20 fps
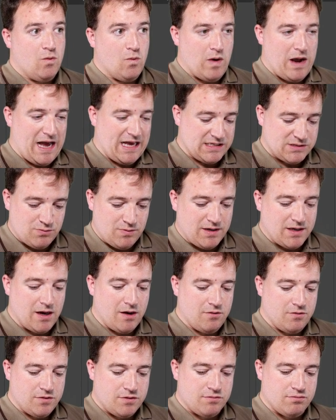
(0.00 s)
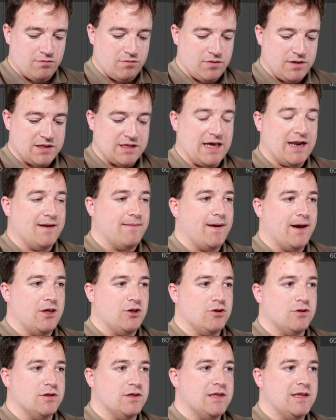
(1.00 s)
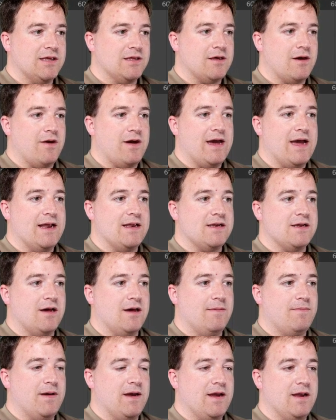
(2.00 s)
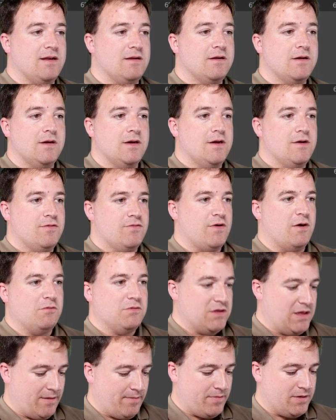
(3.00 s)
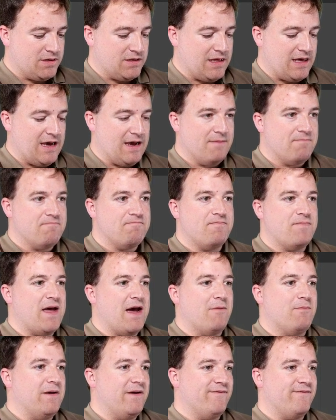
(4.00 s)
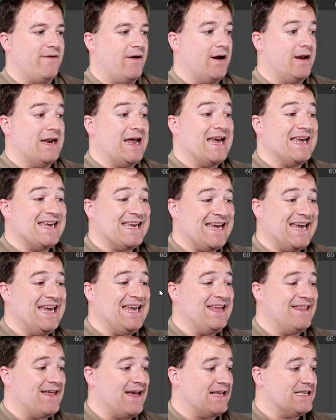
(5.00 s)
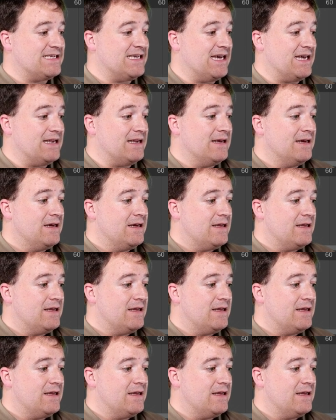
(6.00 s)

as we go through this animation. So let's go ahead, type in those numbers there. That'll be fine, and key that in.